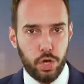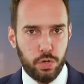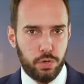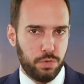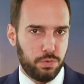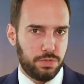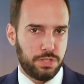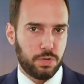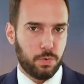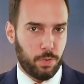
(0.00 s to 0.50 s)

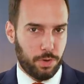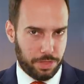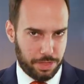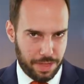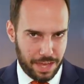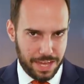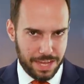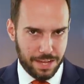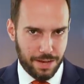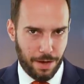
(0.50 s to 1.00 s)
using what
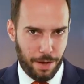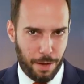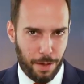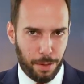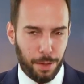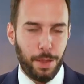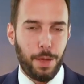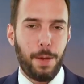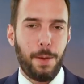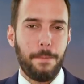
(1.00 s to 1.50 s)
they
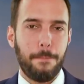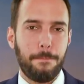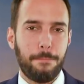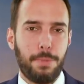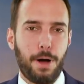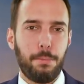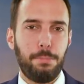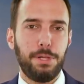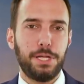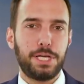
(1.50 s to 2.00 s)
call
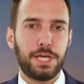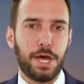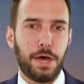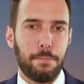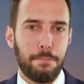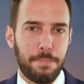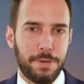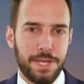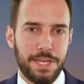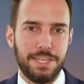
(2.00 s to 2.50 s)
public
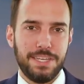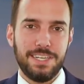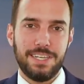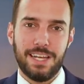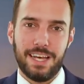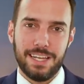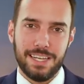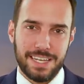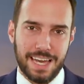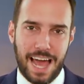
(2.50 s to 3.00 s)
opinion
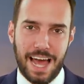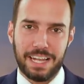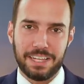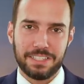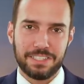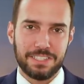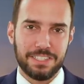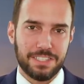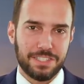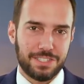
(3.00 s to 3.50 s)

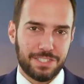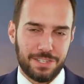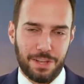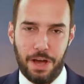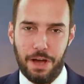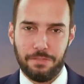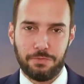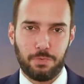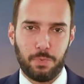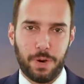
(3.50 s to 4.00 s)
analysis
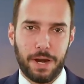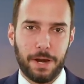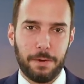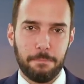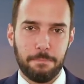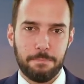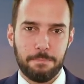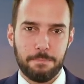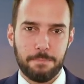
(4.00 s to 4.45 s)
software.